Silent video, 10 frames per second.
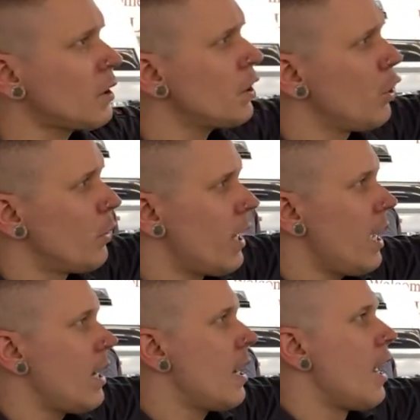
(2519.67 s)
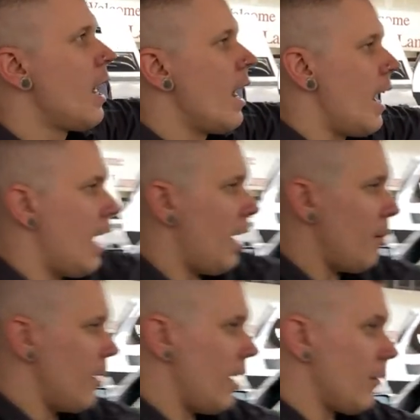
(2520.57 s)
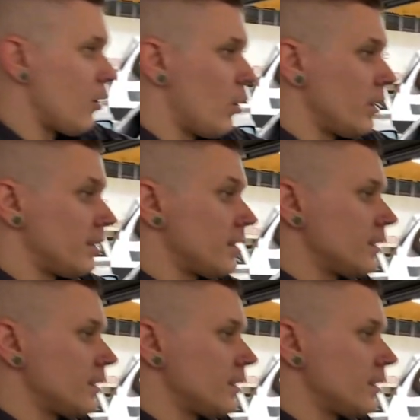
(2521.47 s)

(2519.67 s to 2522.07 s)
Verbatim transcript: You can, um, of course,